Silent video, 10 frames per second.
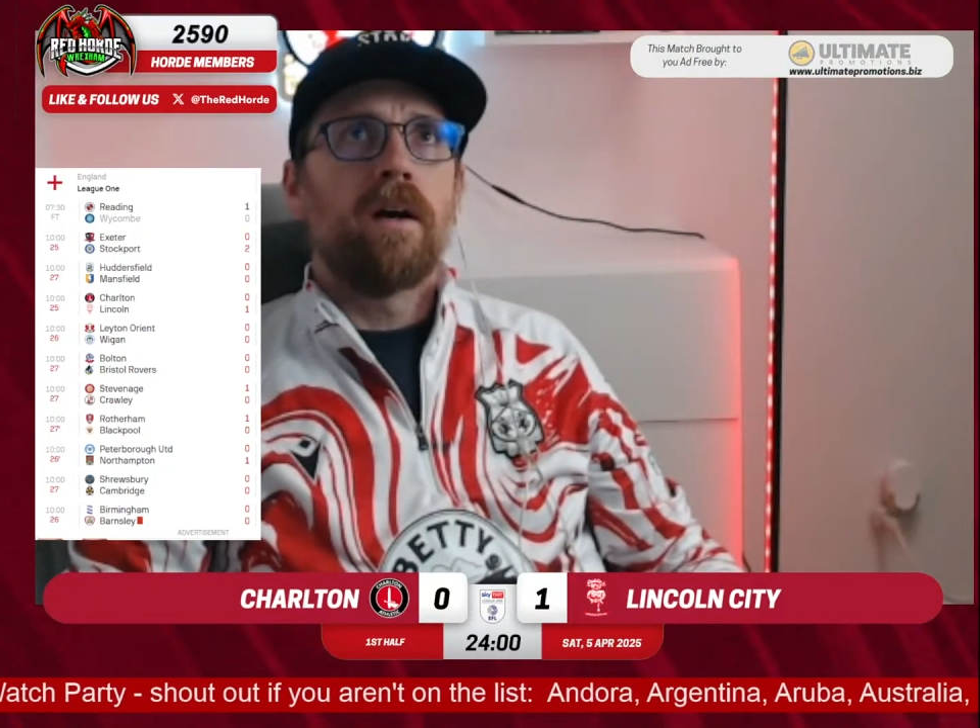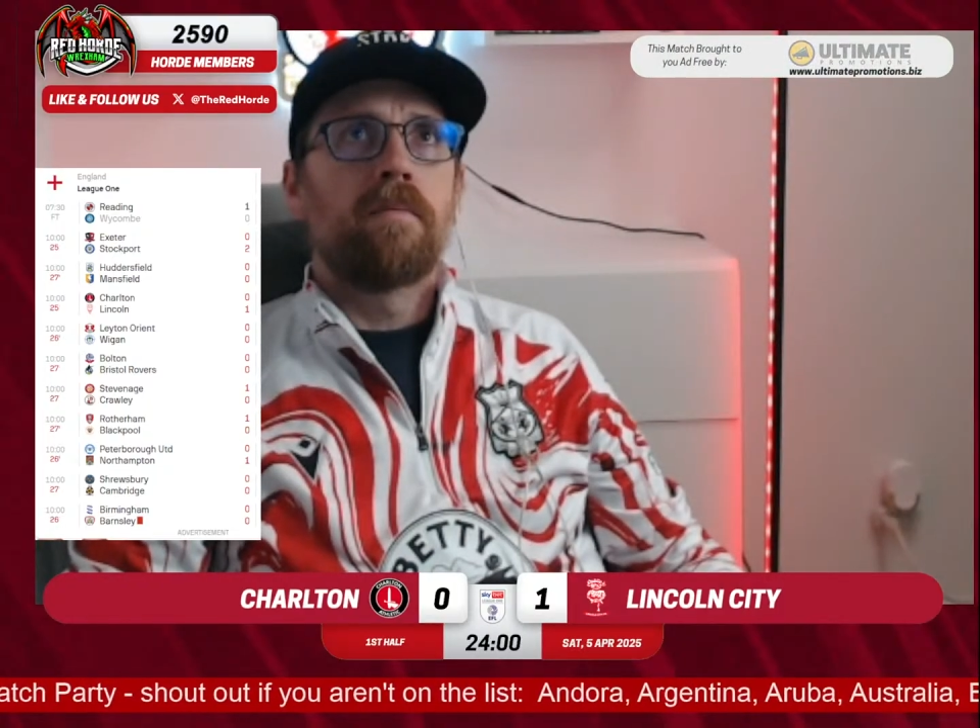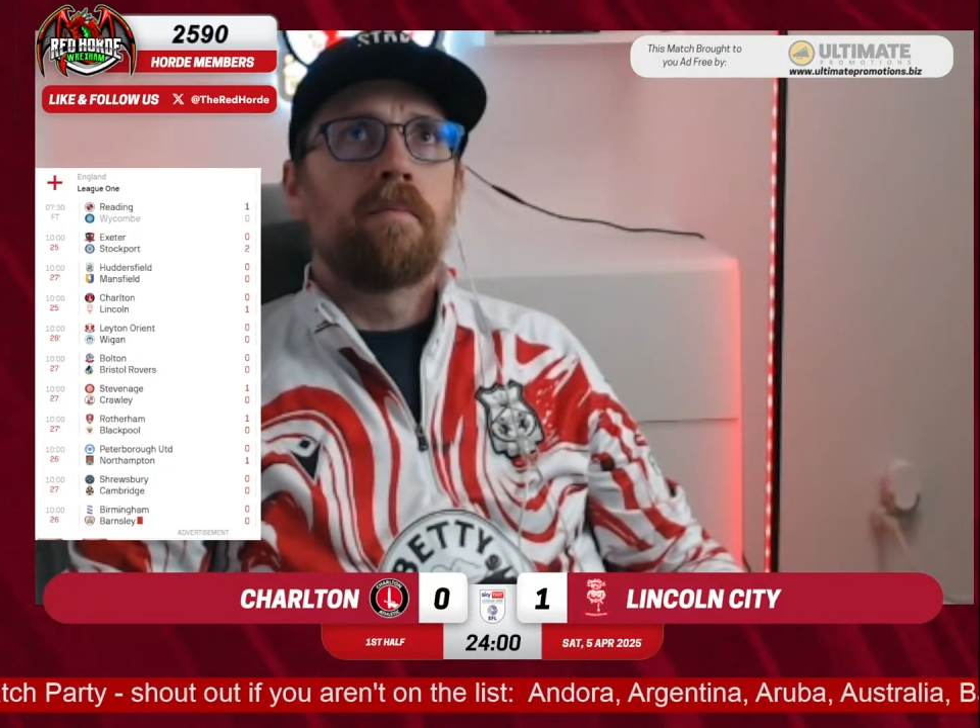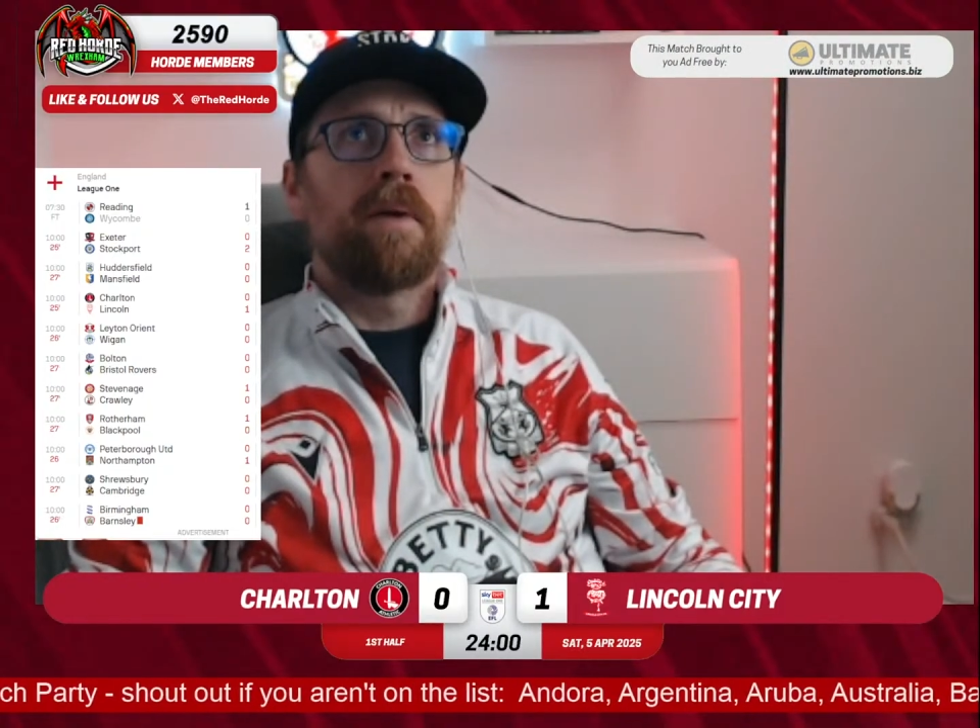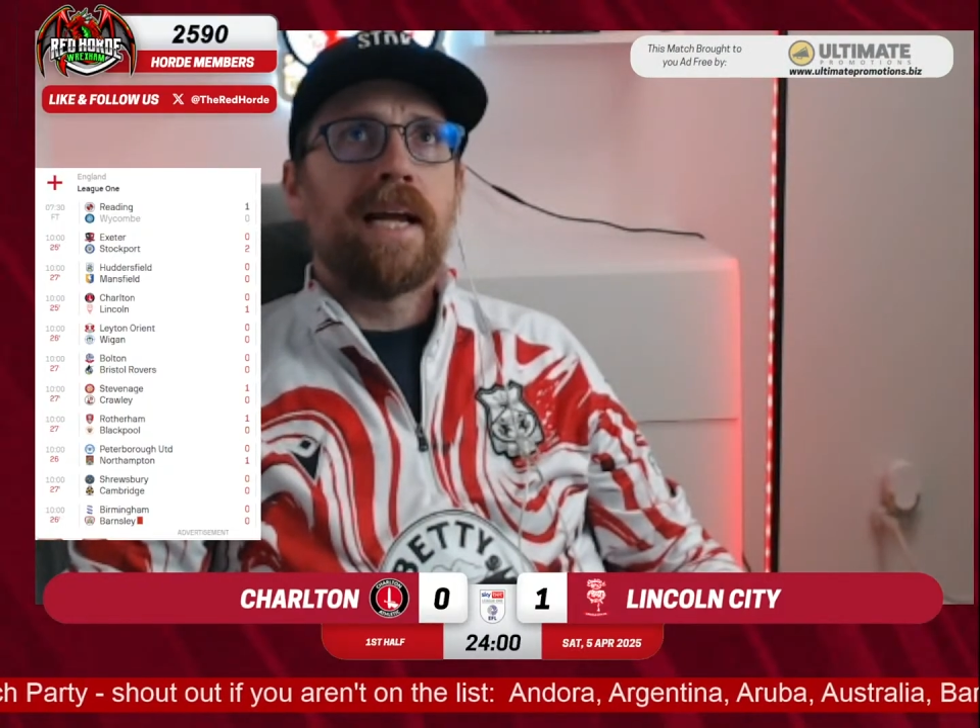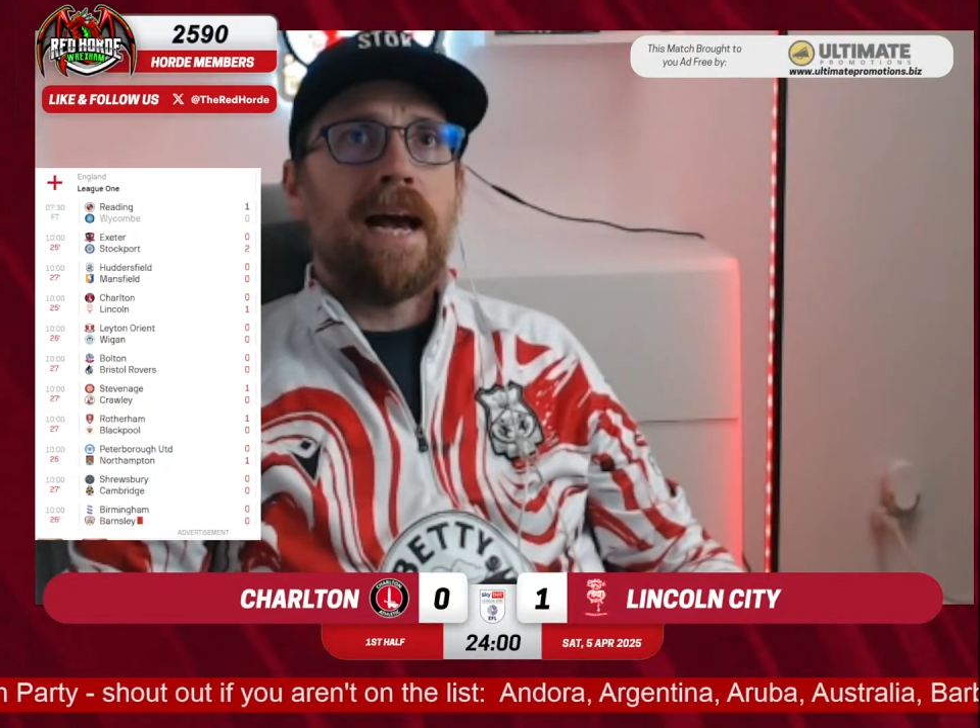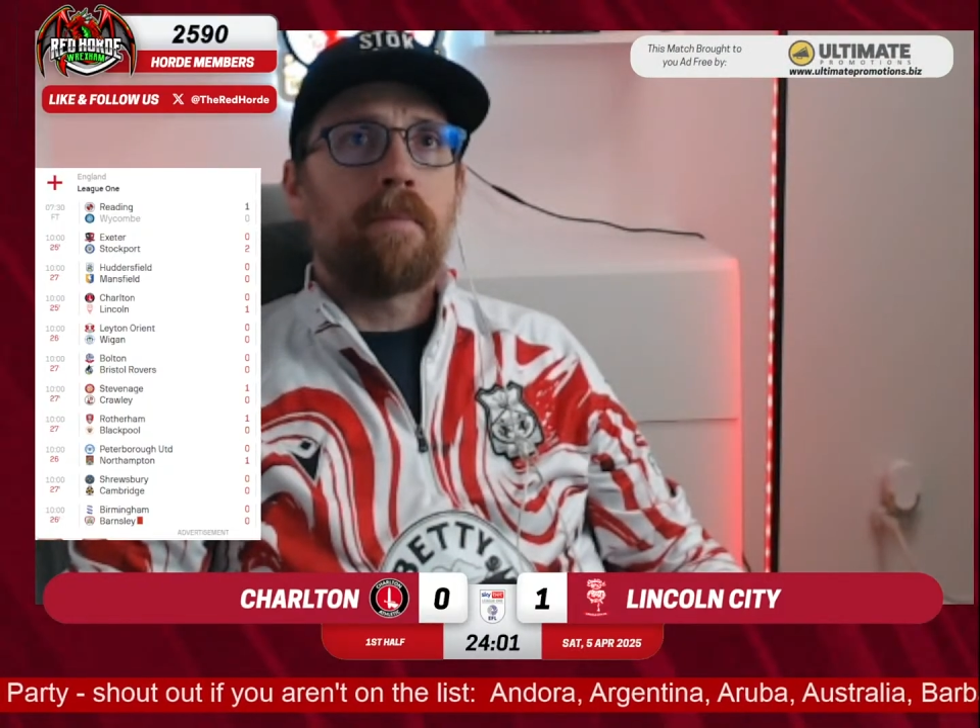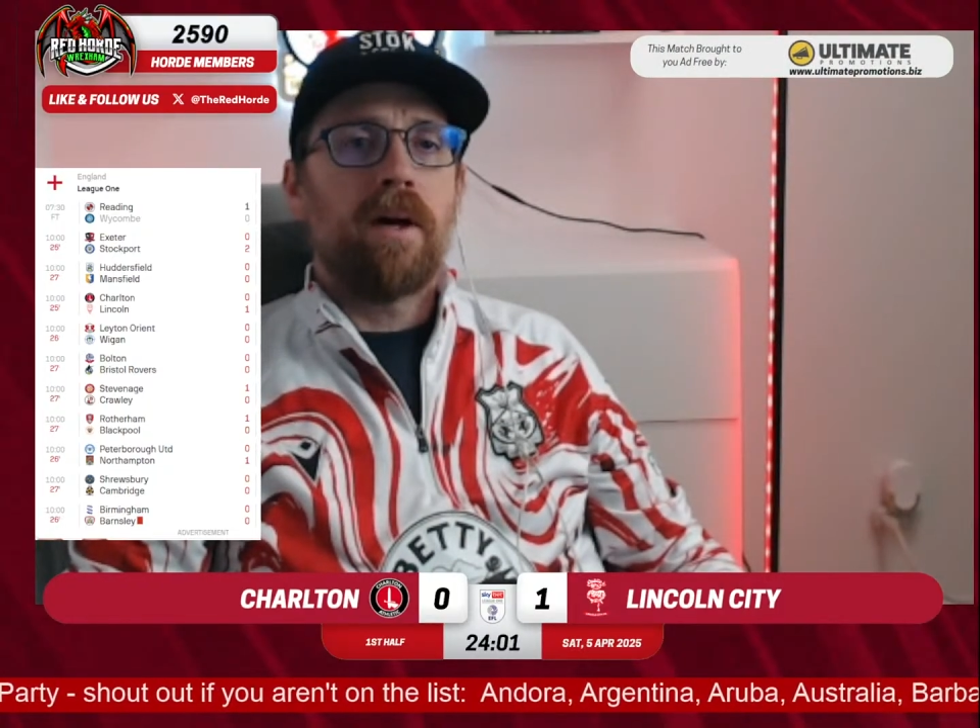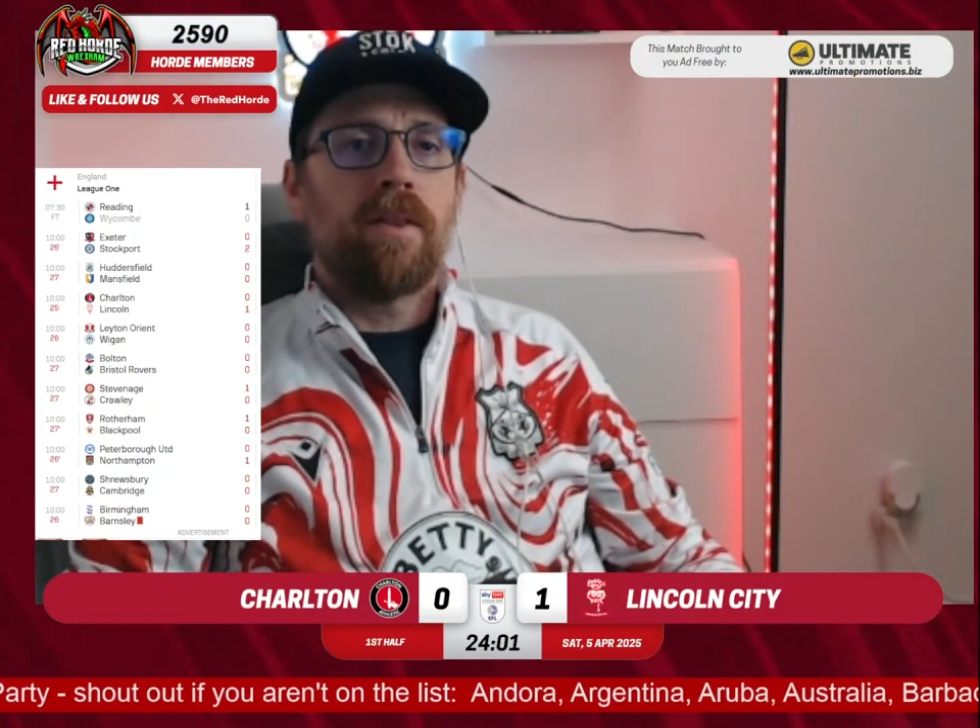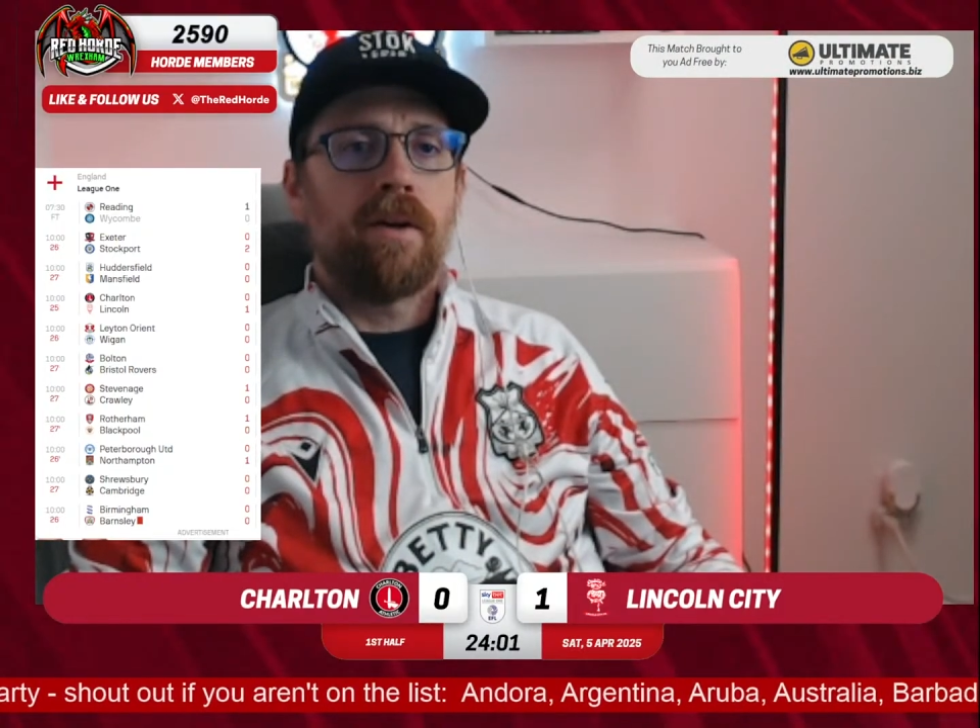
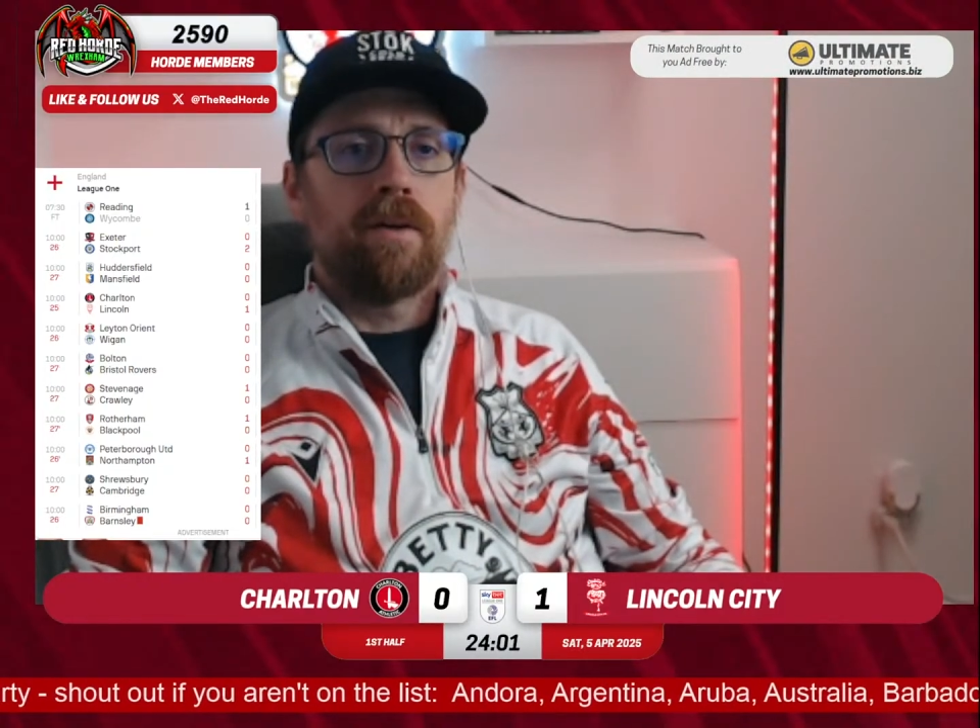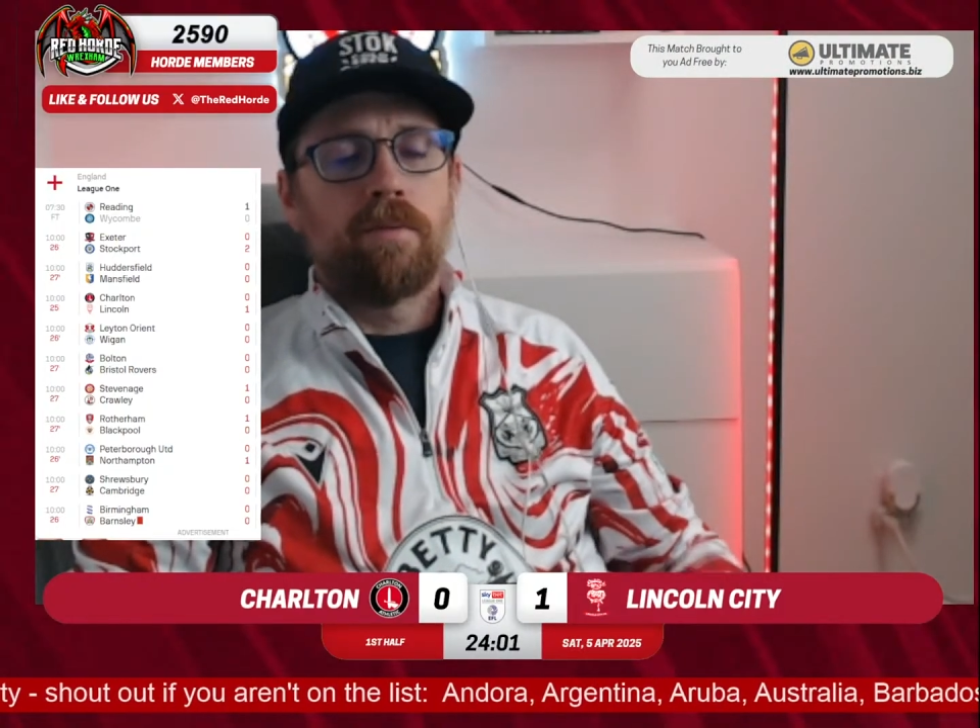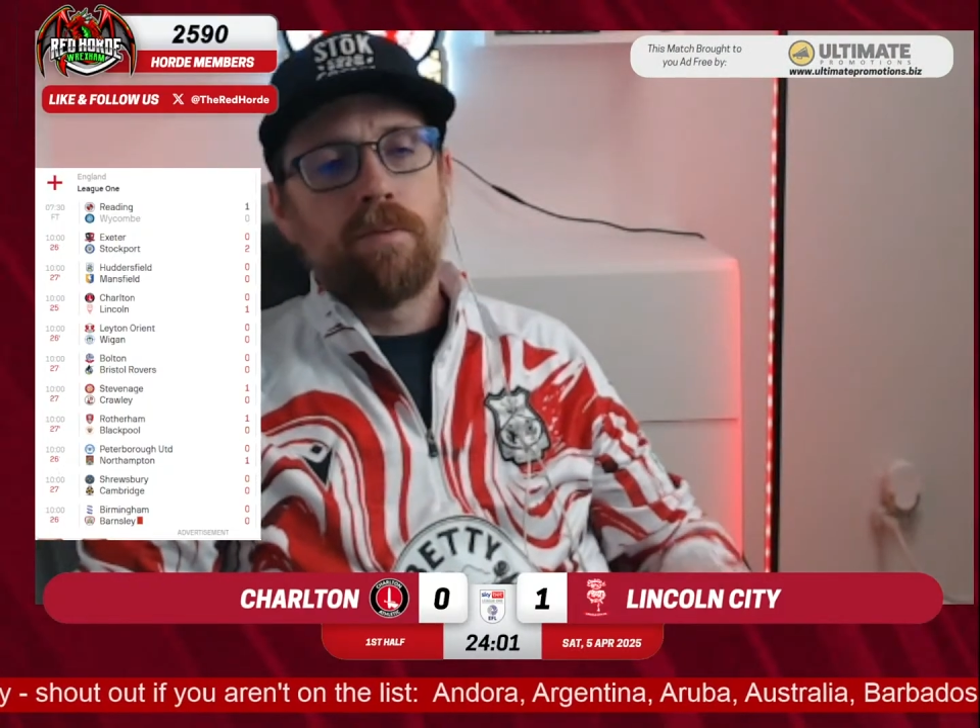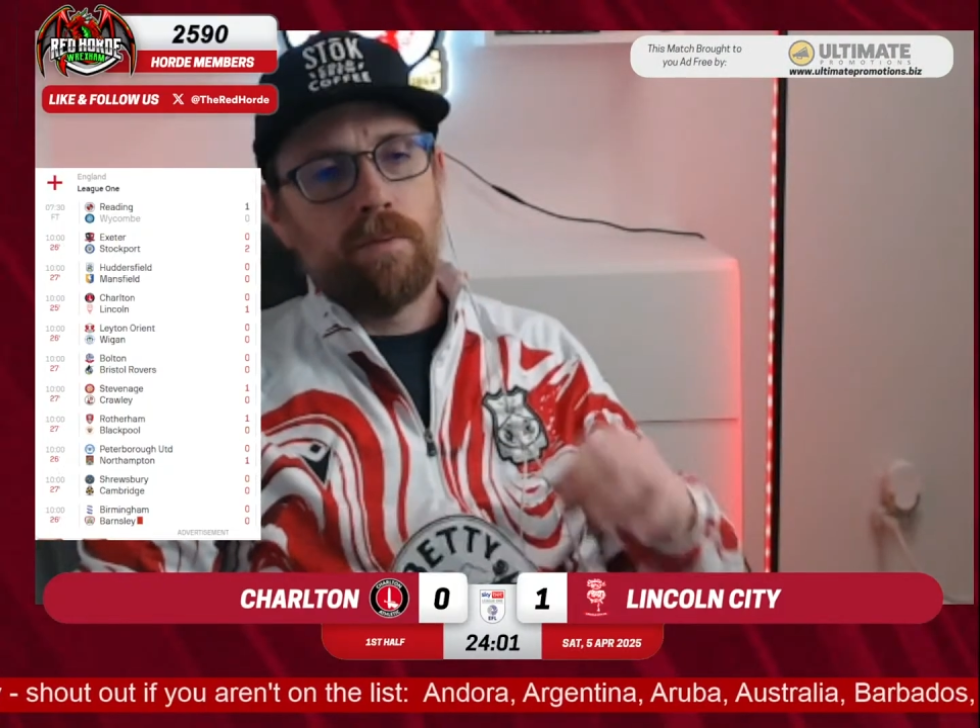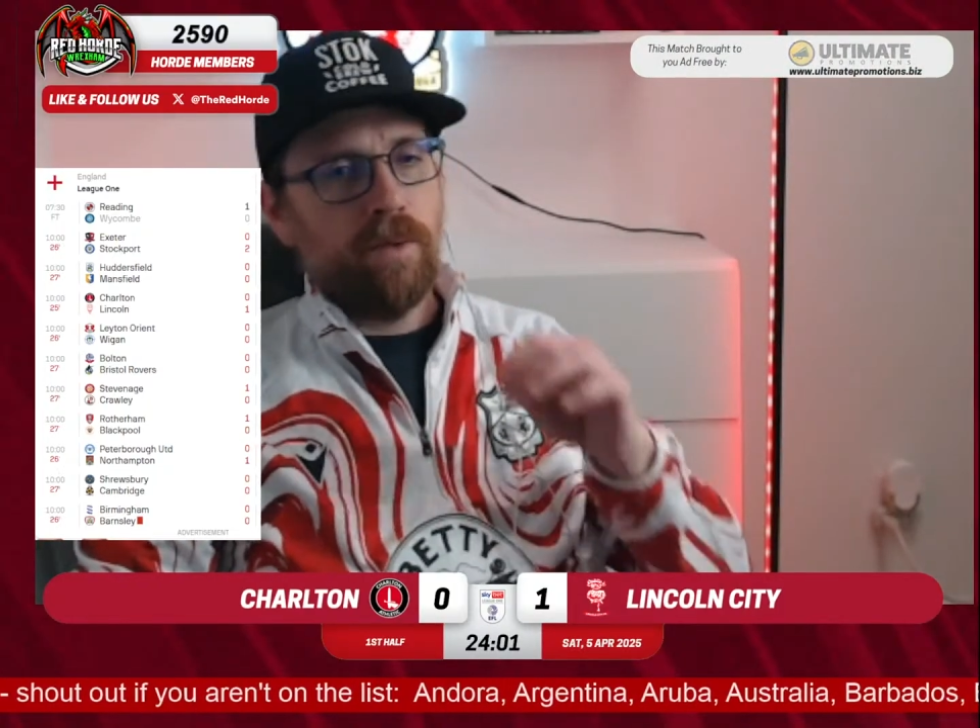Makama,